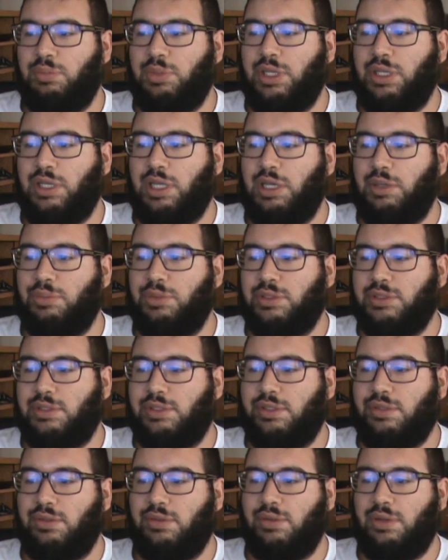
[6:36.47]
being able
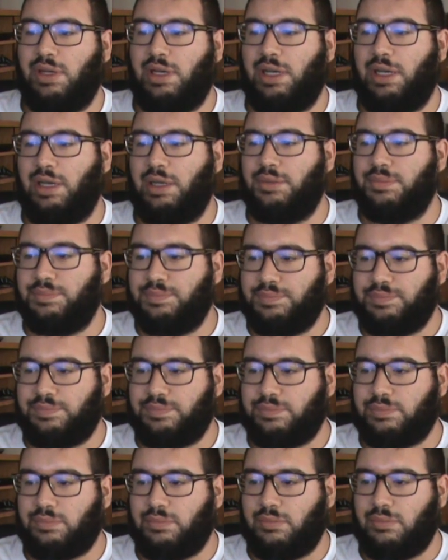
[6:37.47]
to
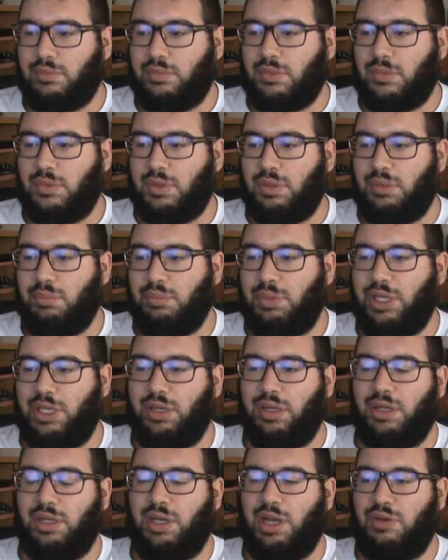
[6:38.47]
be
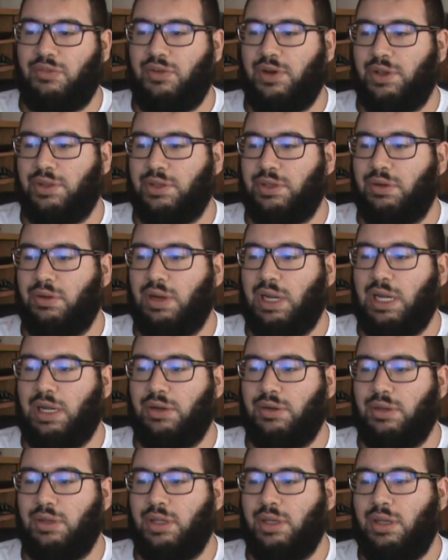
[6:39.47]
good enough on the
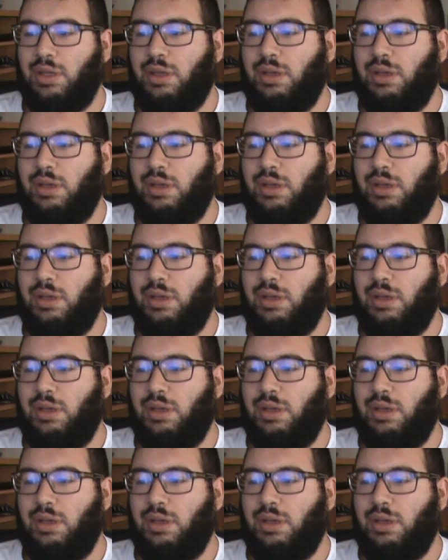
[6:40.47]
ground.